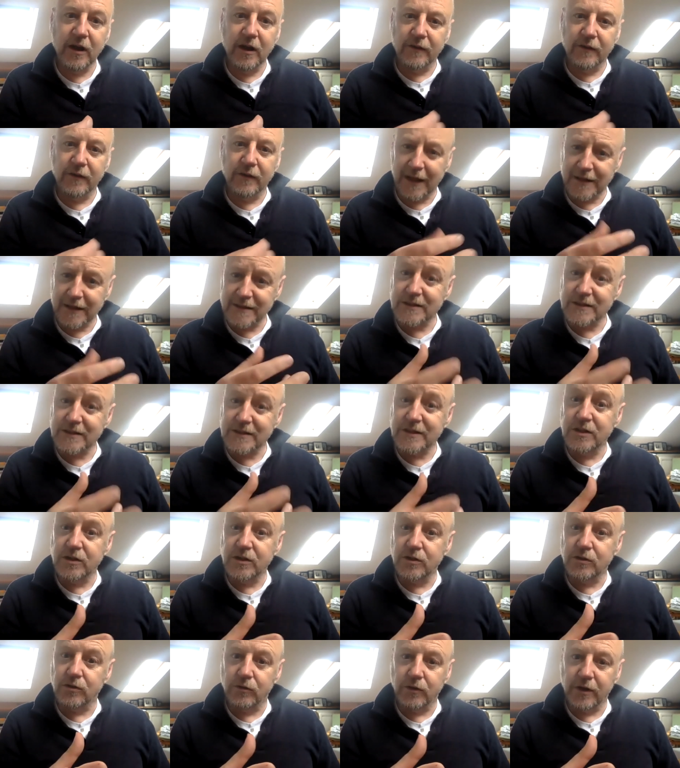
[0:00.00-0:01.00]
That's
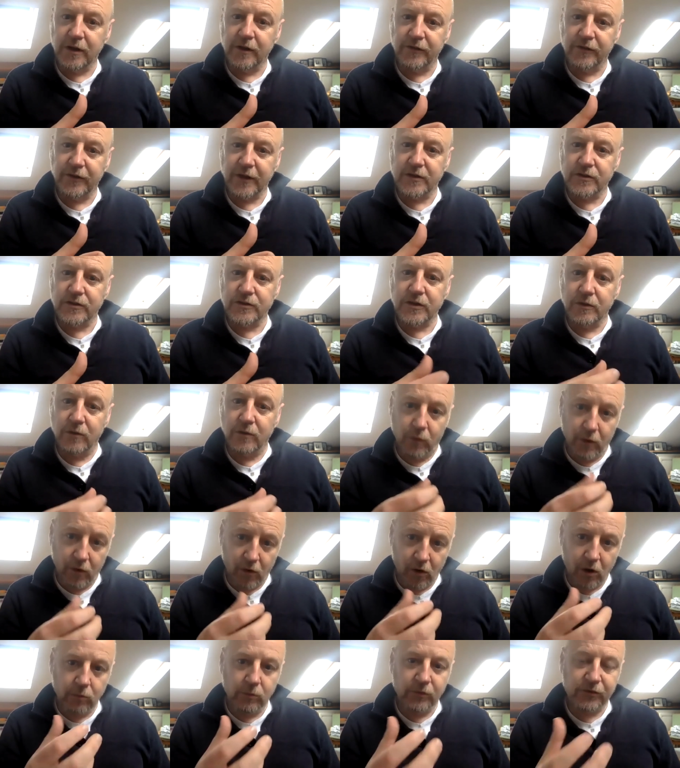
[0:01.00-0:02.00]
new in a sense. You know,
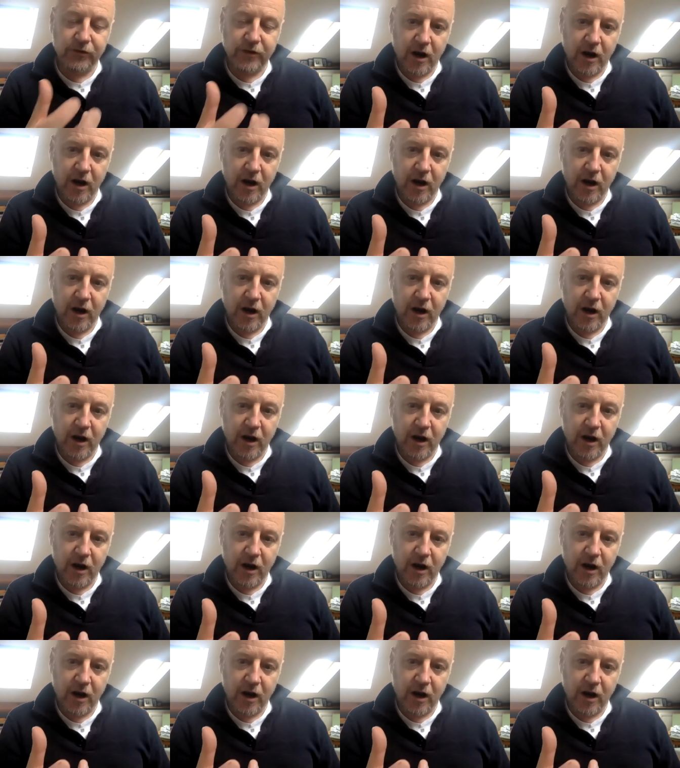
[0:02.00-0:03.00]
we're always careful and
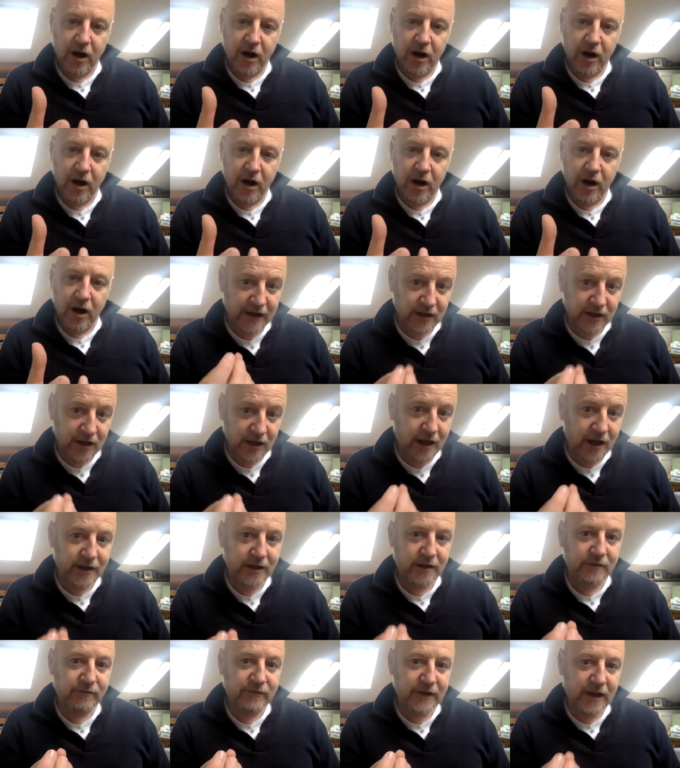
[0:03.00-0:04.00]
caring of students, but
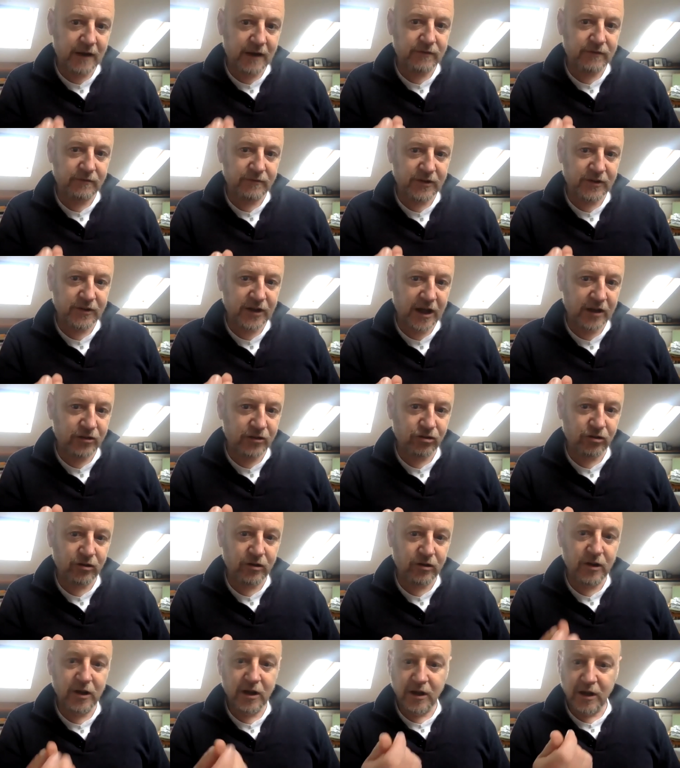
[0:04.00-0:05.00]
that kind of level of
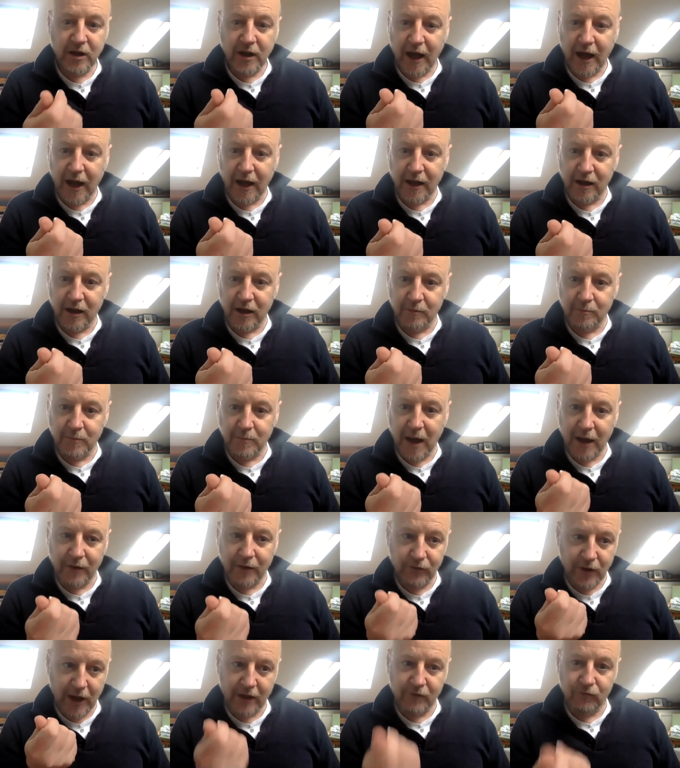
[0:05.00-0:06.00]
attention um,
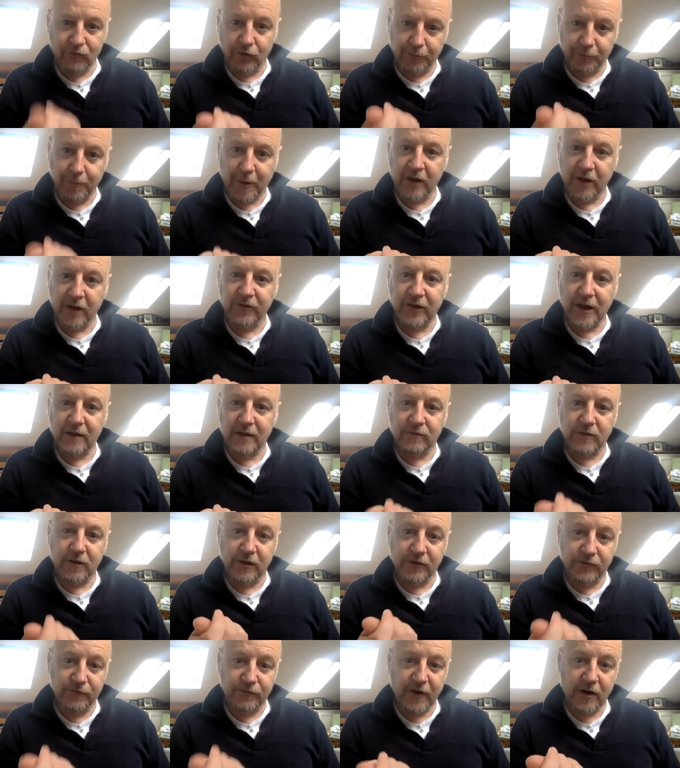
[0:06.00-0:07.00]
and, and, response
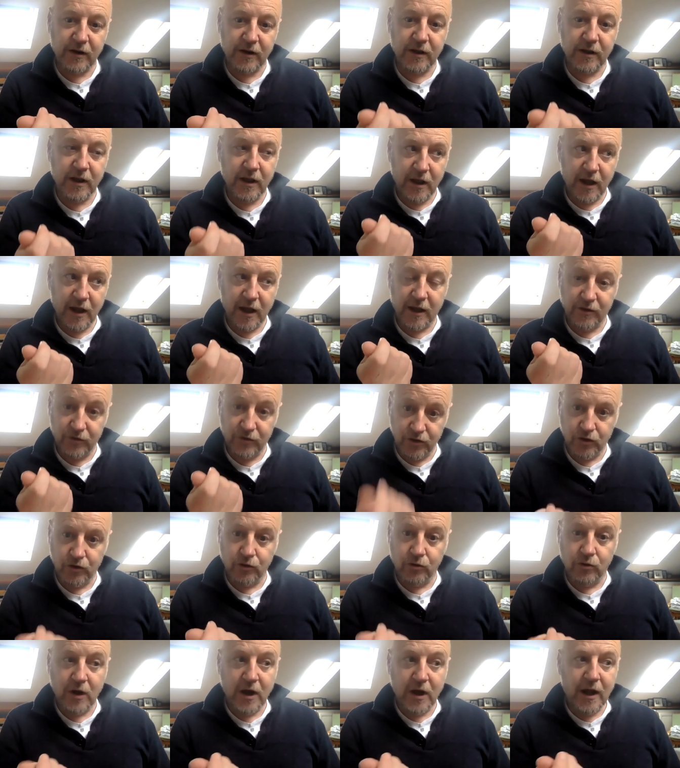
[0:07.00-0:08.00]
level is very uh,
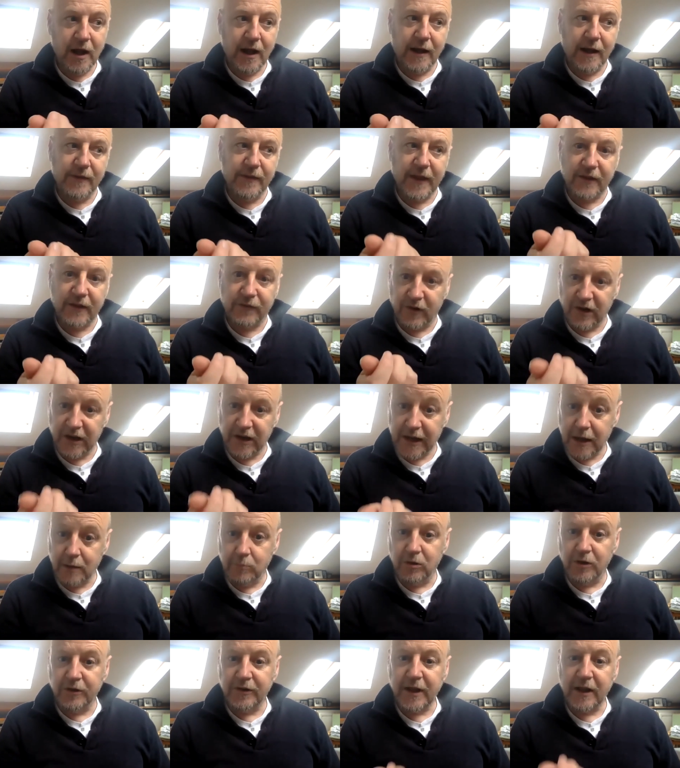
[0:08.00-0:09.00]
new. That's very
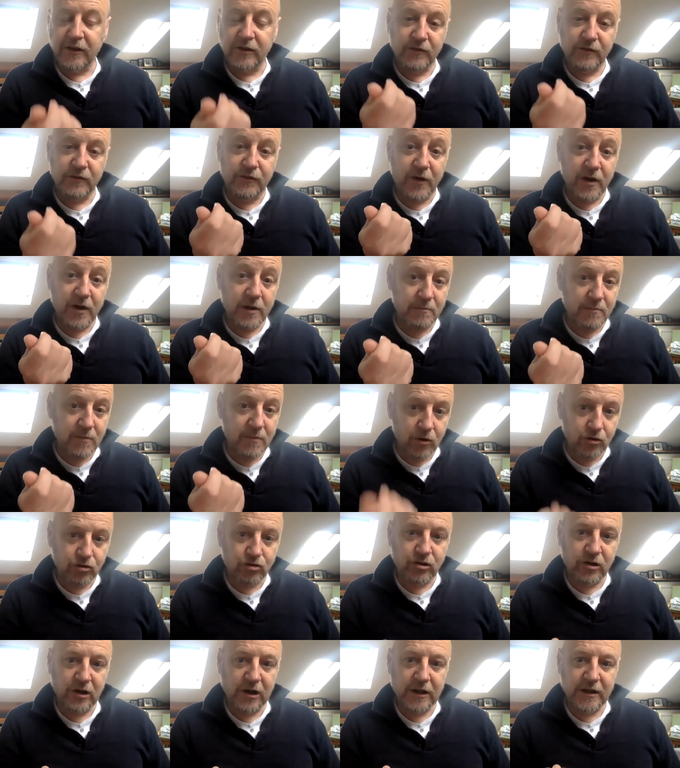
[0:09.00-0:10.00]
labor intensive. It's very
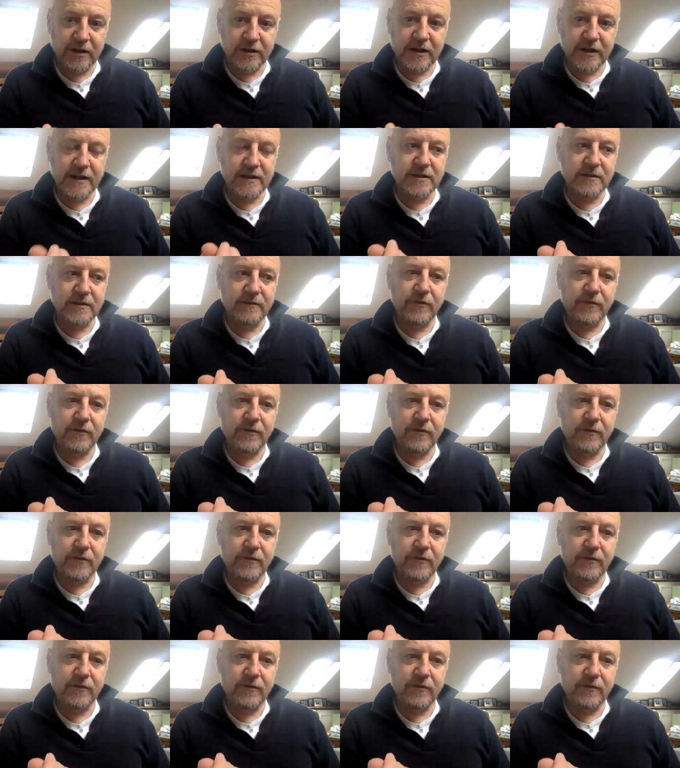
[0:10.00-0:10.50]
emotionally intensive.